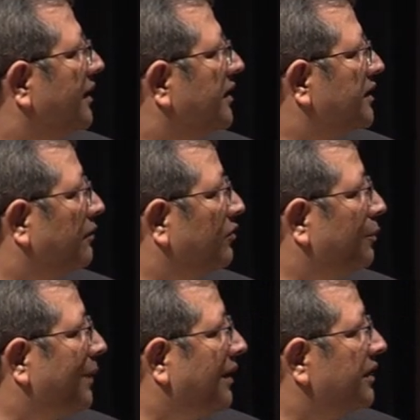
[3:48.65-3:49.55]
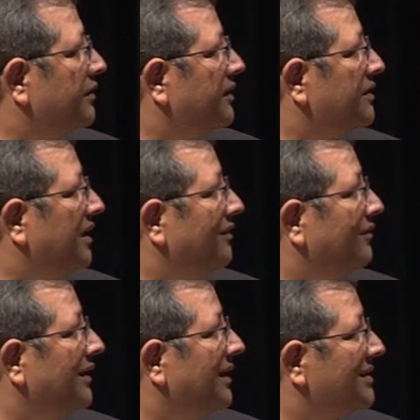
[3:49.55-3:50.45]
Some of the package rates are
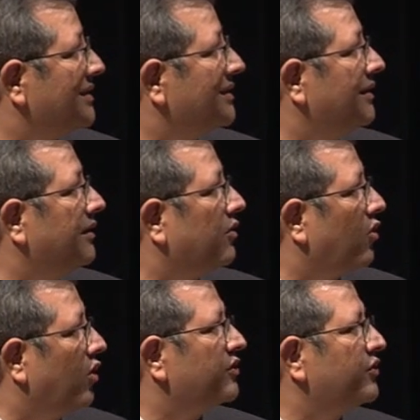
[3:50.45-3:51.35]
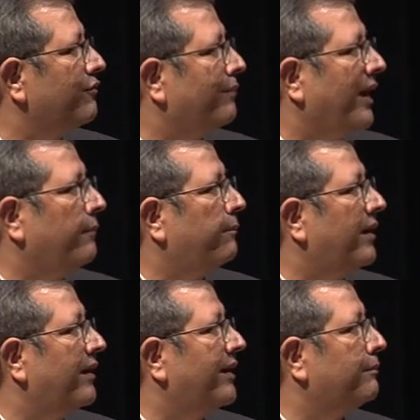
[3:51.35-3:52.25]
even lesser than the cost of
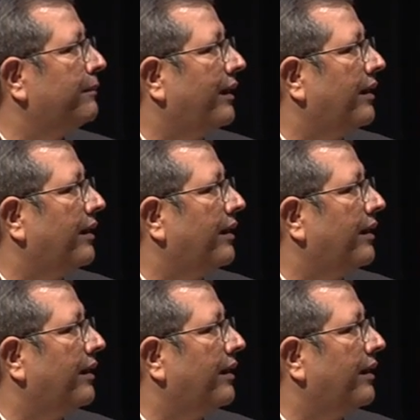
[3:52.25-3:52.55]
manpower and